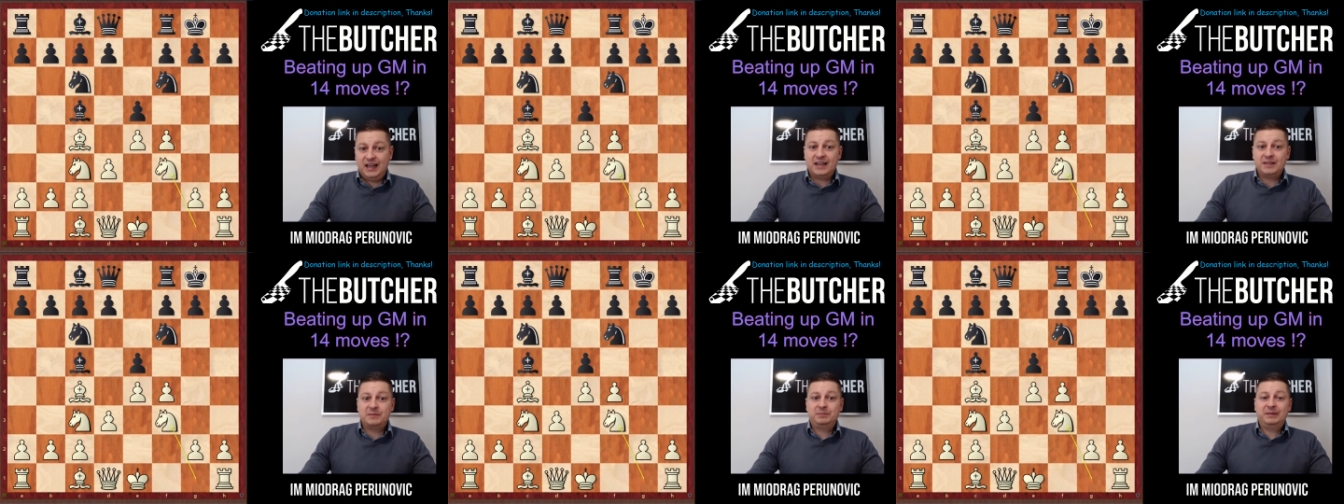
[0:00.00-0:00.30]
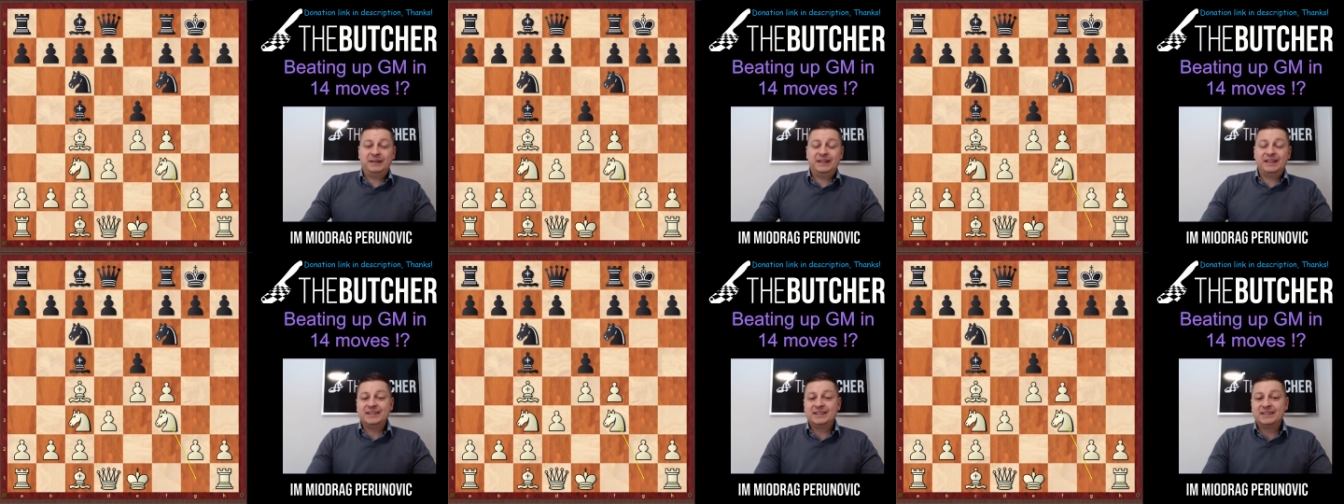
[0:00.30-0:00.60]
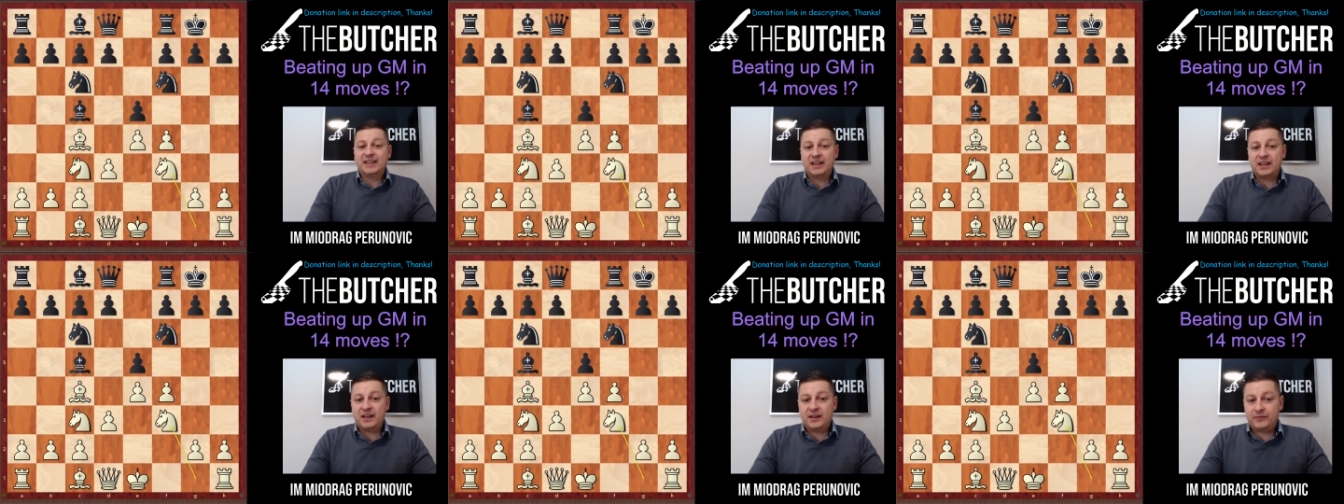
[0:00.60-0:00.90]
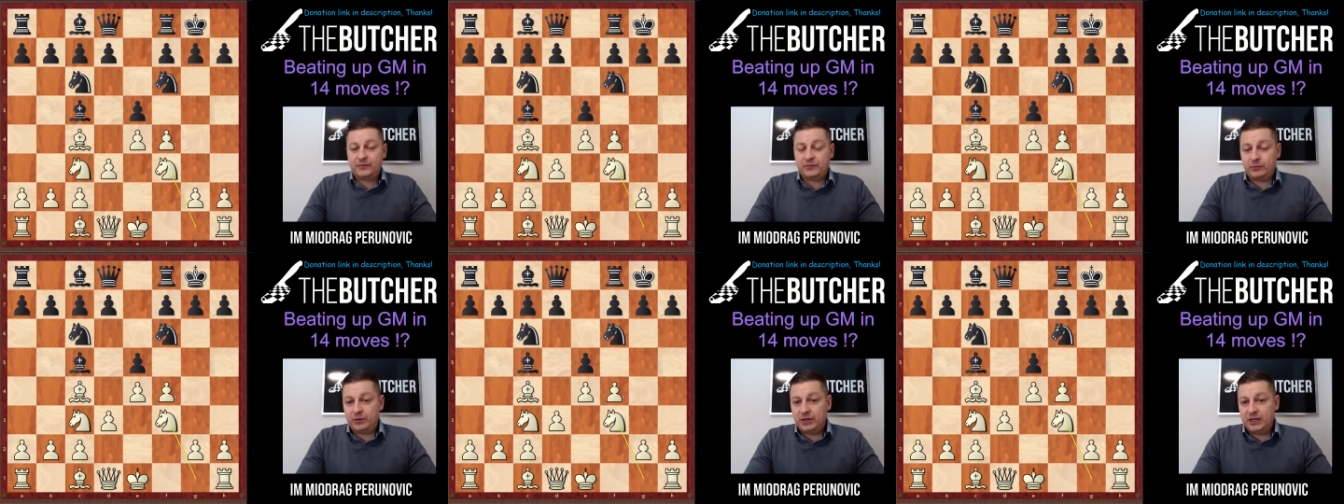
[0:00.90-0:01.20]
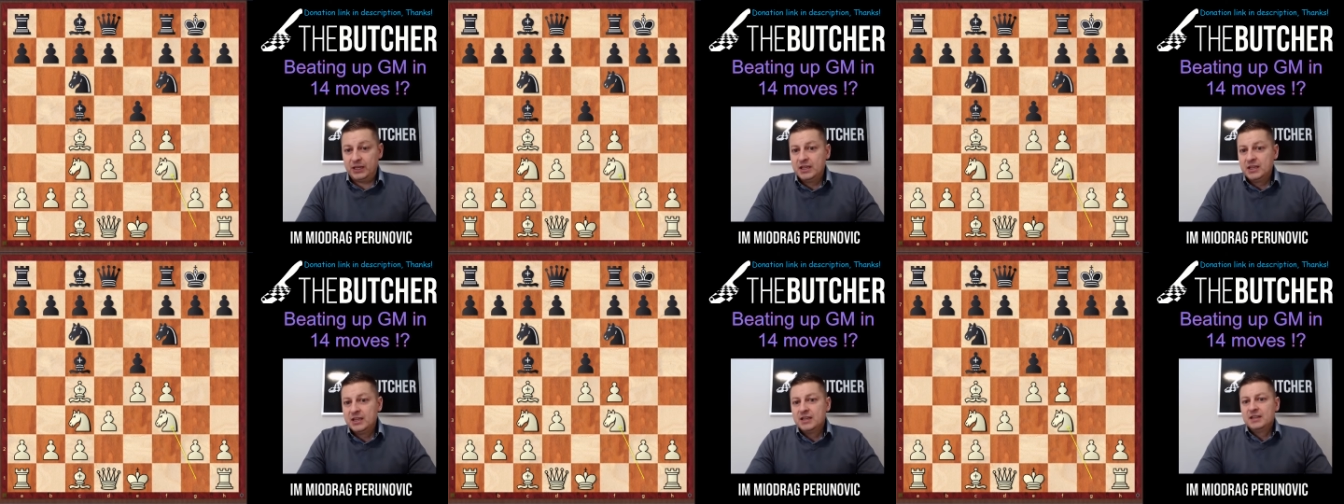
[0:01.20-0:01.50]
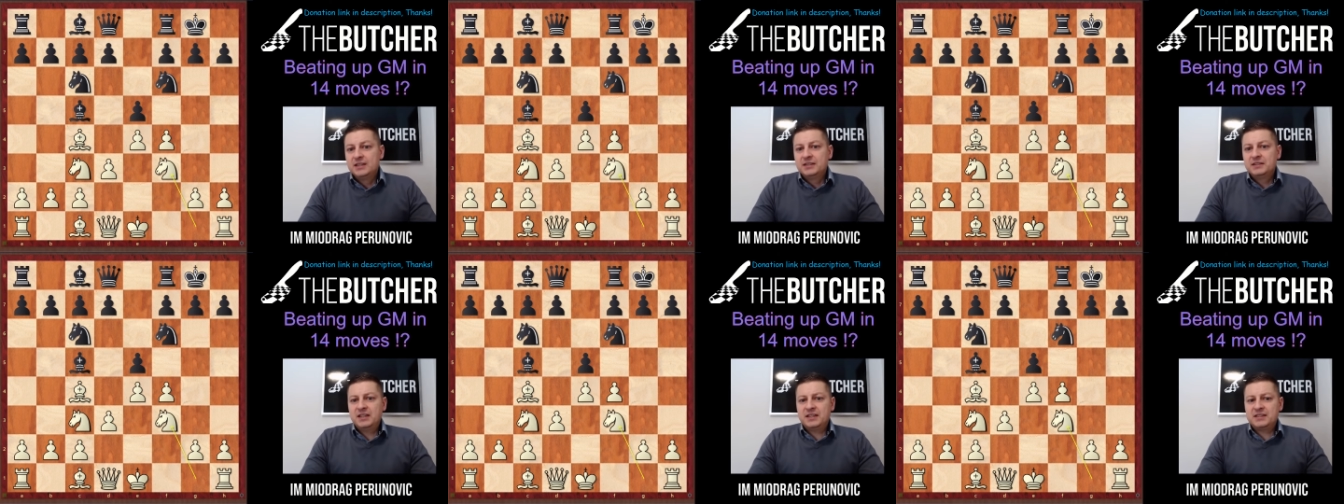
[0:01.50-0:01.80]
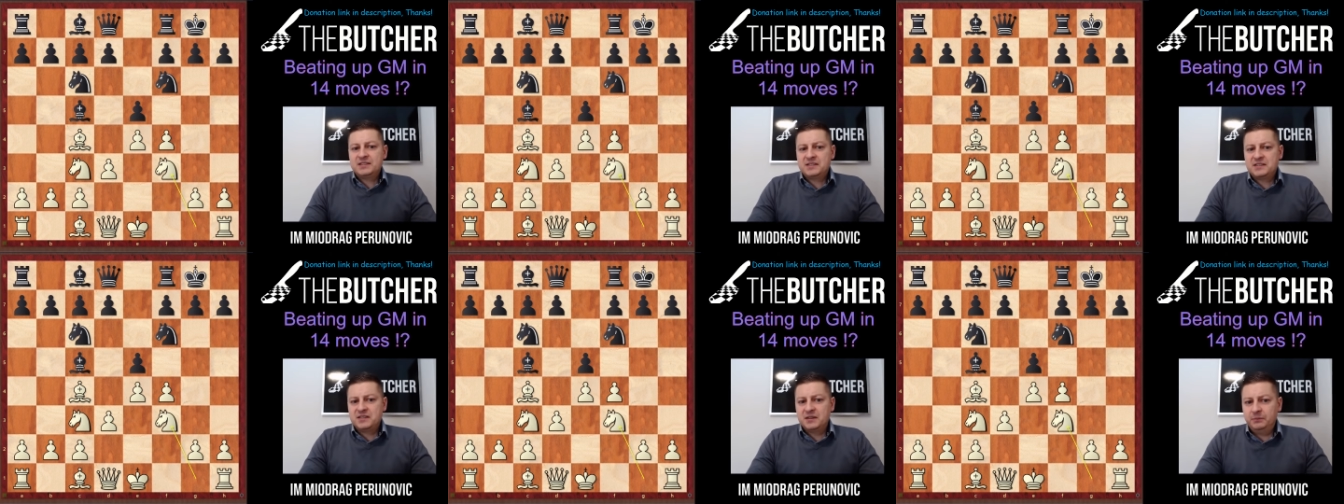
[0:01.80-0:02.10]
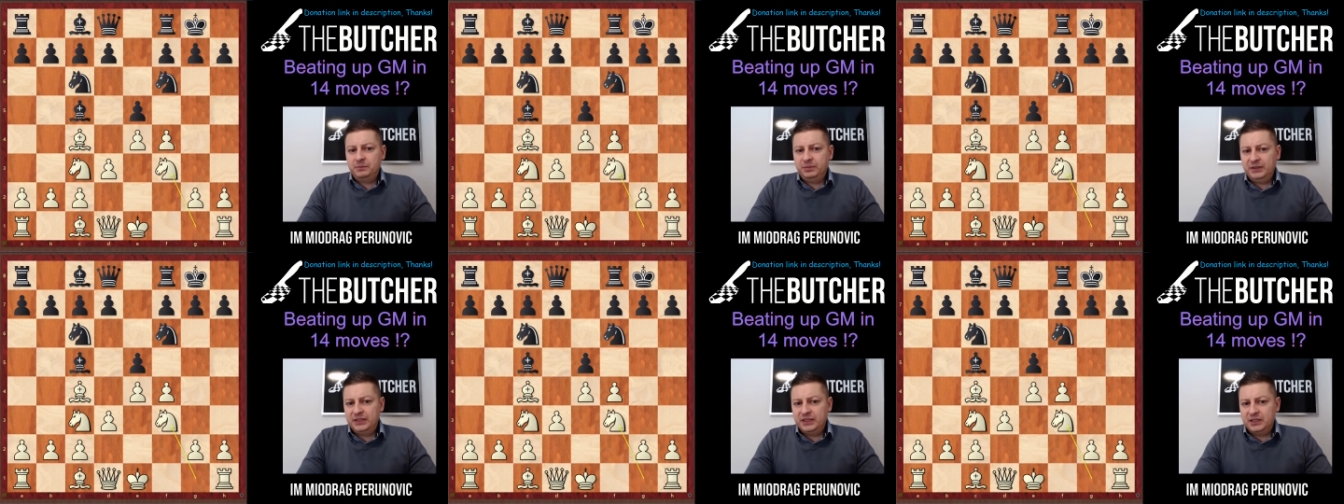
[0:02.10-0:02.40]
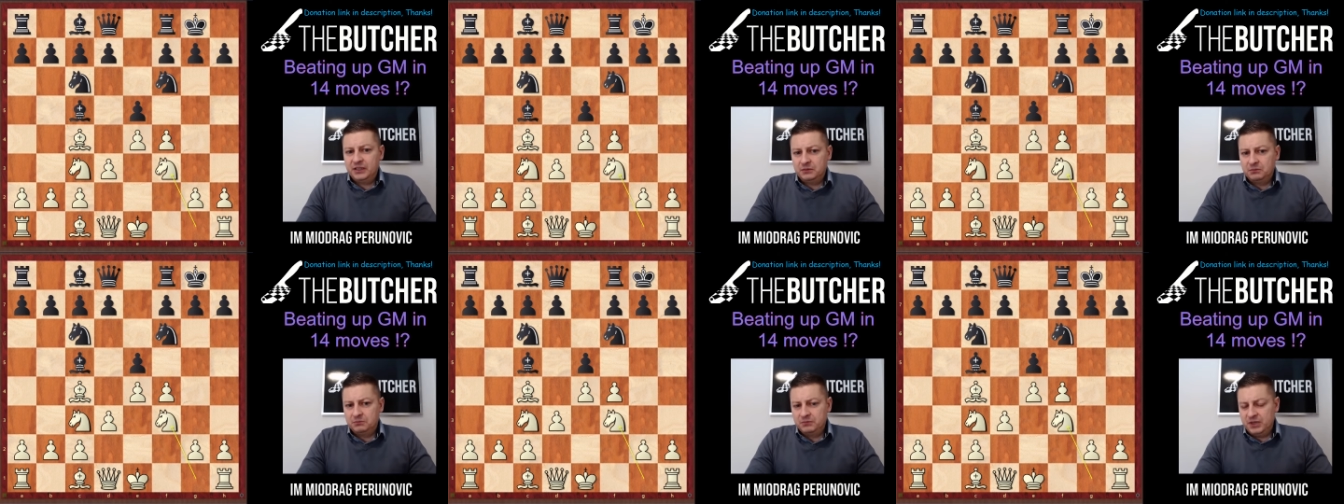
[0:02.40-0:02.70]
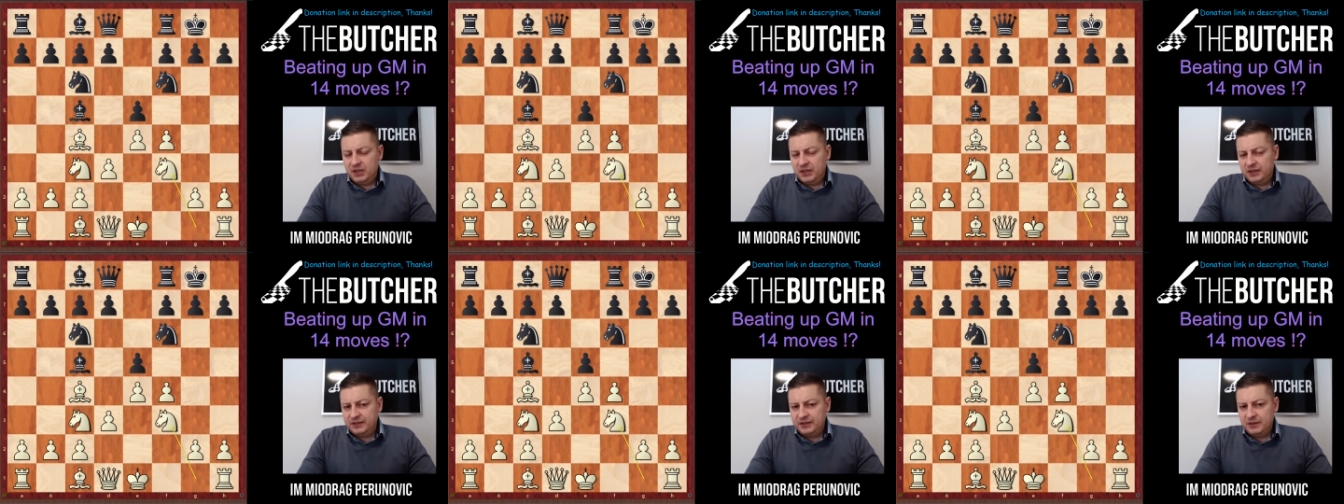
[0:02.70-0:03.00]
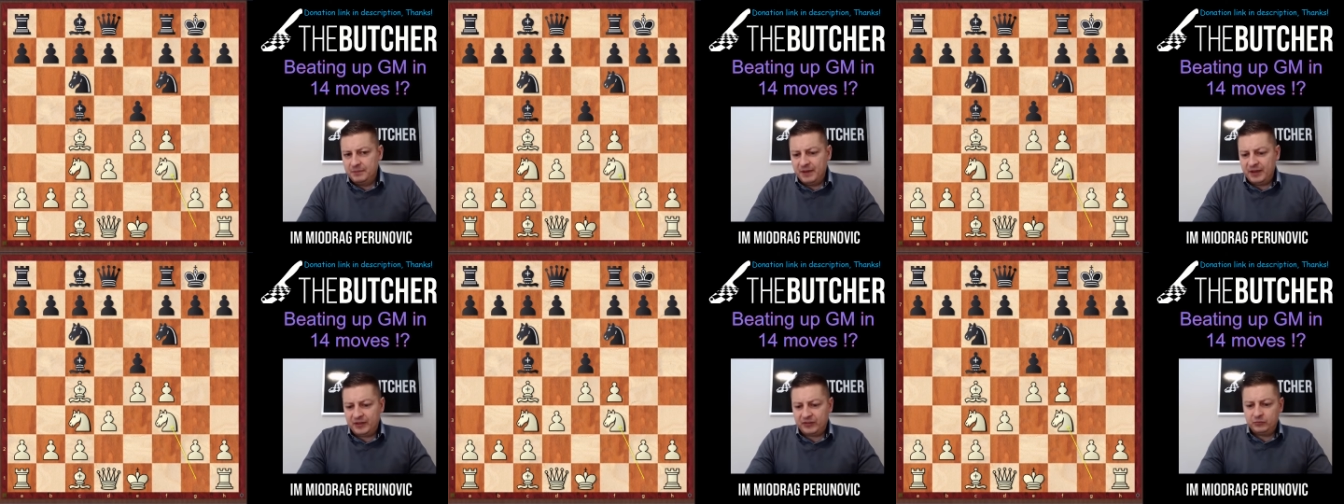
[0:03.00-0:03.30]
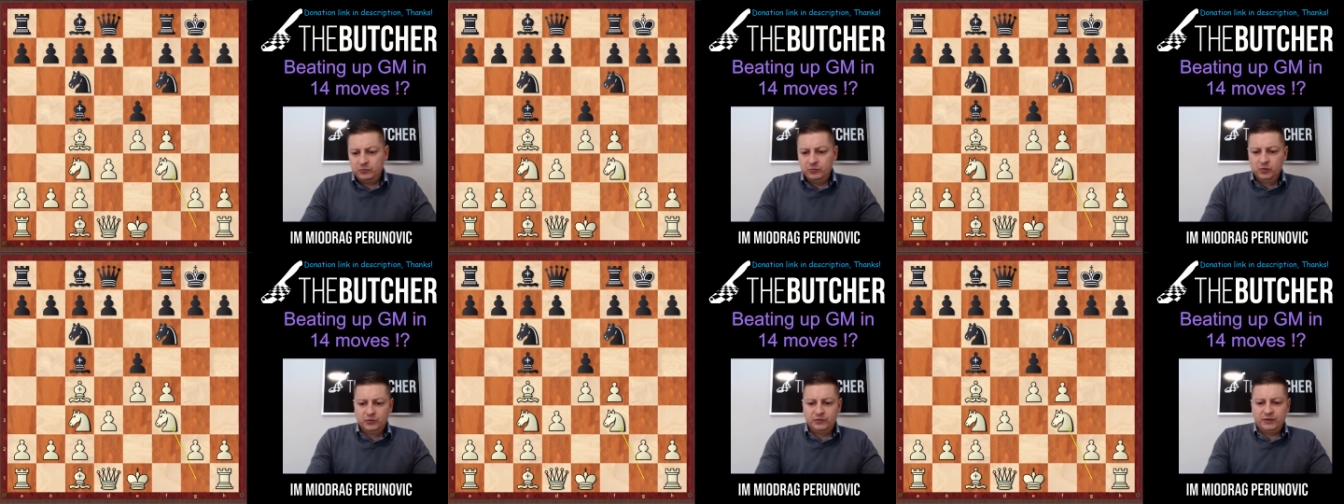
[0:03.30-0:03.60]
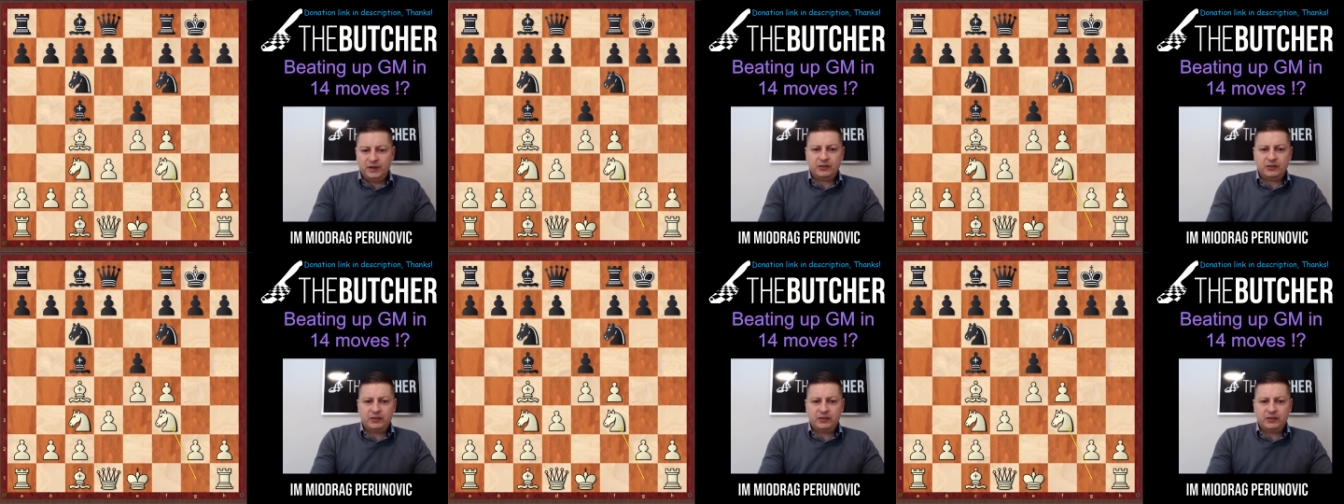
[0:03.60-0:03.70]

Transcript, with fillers: I played knight f3 that's simply uh, the best move.